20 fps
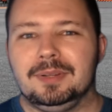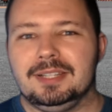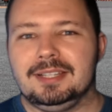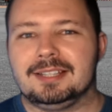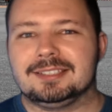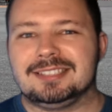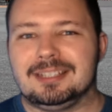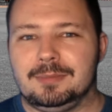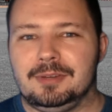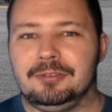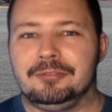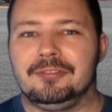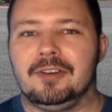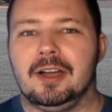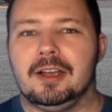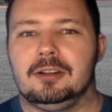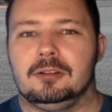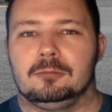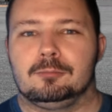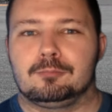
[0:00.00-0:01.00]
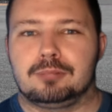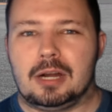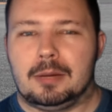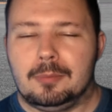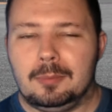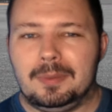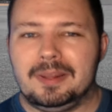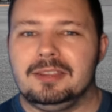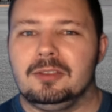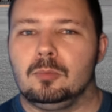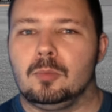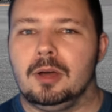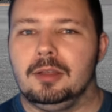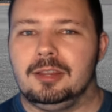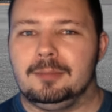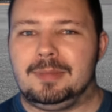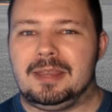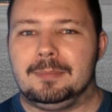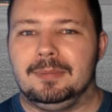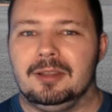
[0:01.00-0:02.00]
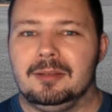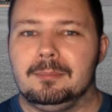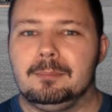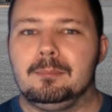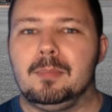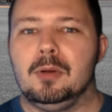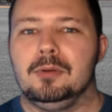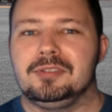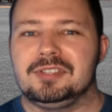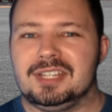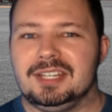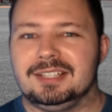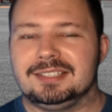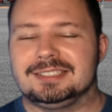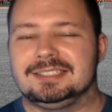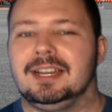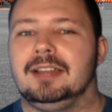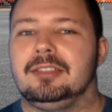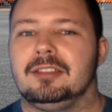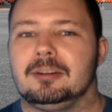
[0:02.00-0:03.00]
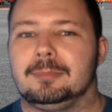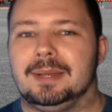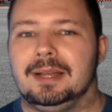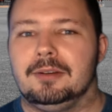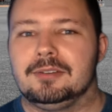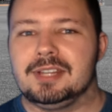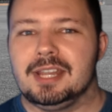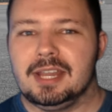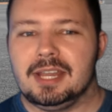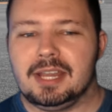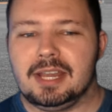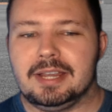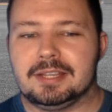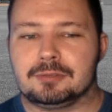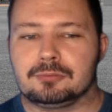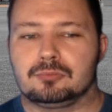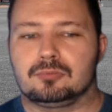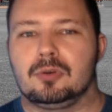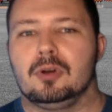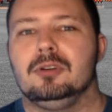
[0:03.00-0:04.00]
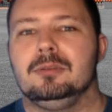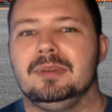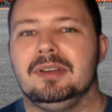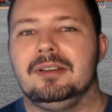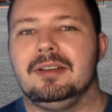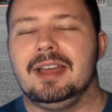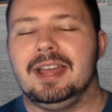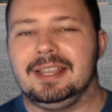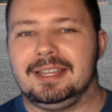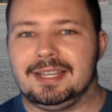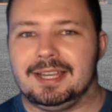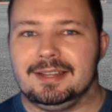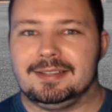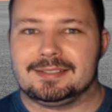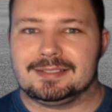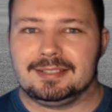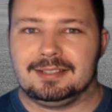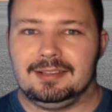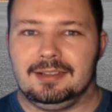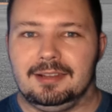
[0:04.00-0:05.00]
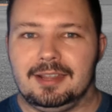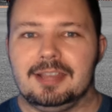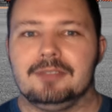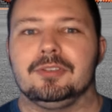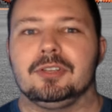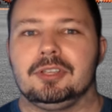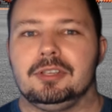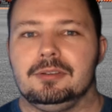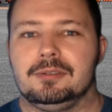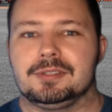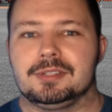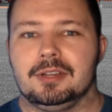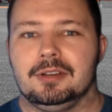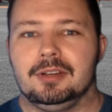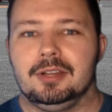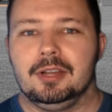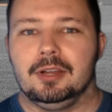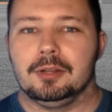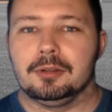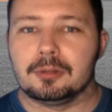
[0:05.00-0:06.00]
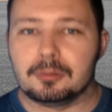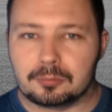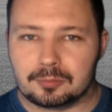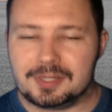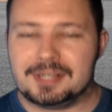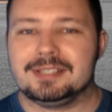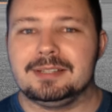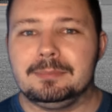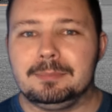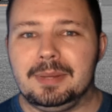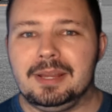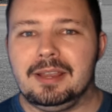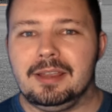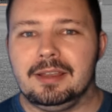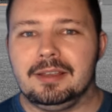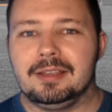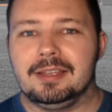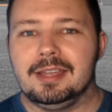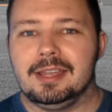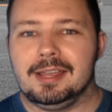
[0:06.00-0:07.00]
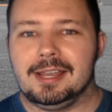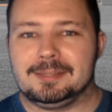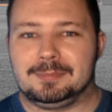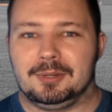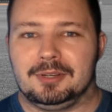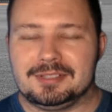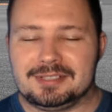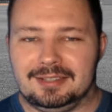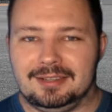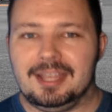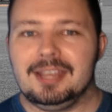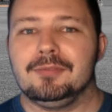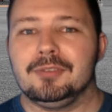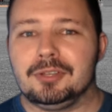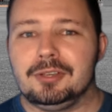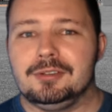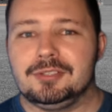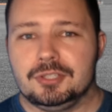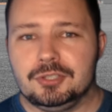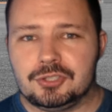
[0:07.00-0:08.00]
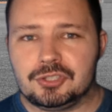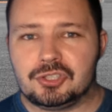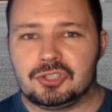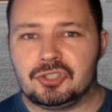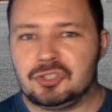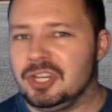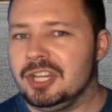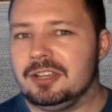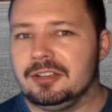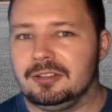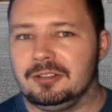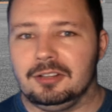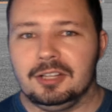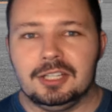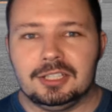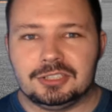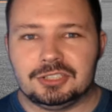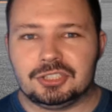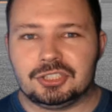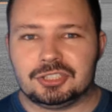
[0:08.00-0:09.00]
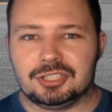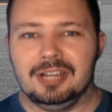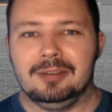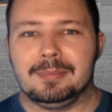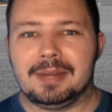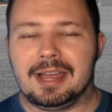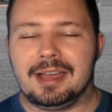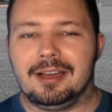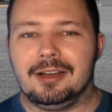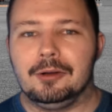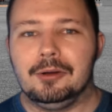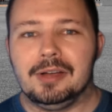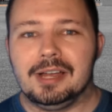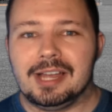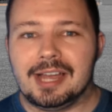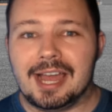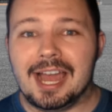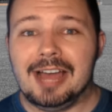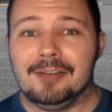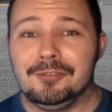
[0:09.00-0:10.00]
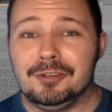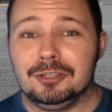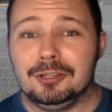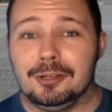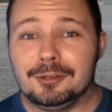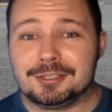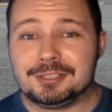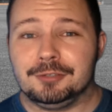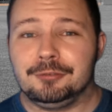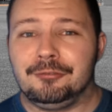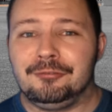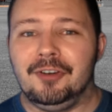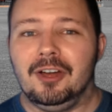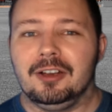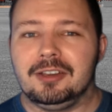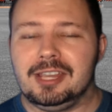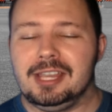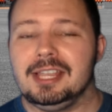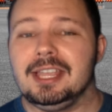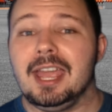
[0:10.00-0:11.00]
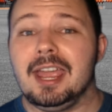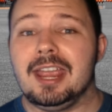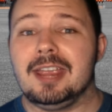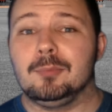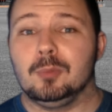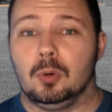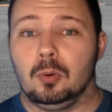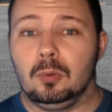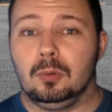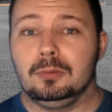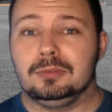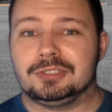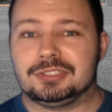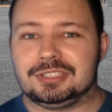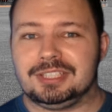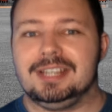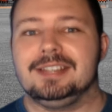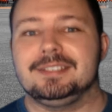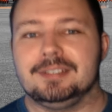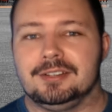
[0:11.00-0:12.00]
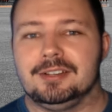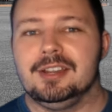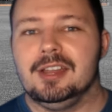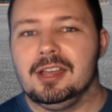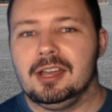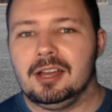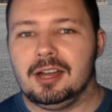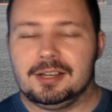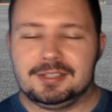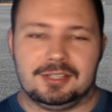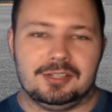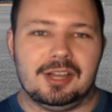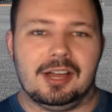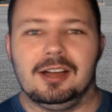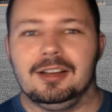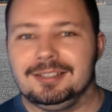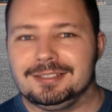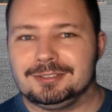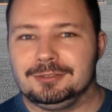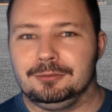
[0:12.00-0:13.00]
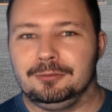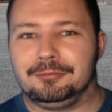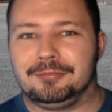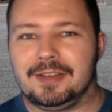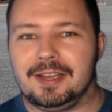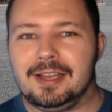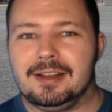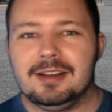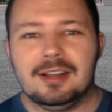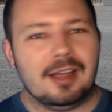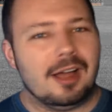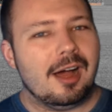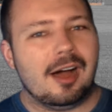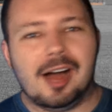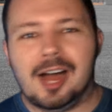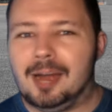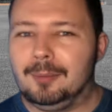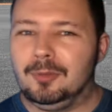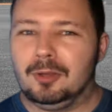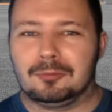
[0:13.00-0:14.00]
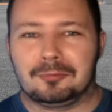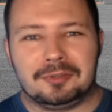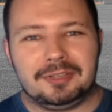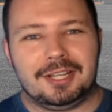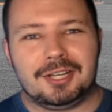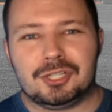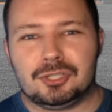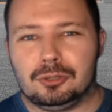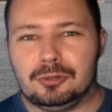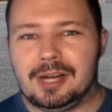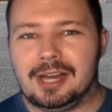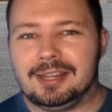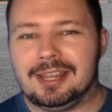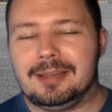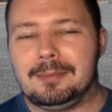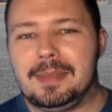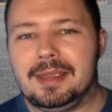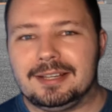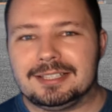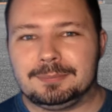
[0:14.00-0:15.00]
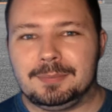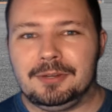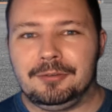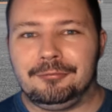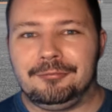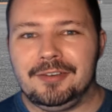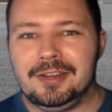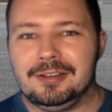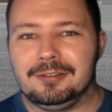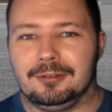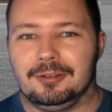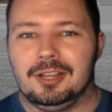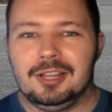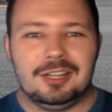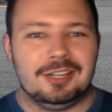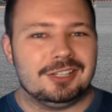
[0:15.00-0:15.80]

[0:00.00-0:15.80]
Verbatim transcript: League semi-final, probably the one that people are most excited about, is Roma against Leverkusen. The reason being is because Leverkusen still, somehow, haven't lost a fucking game all season. As an Arsenal fan, I'm not really sure how that makes me feel.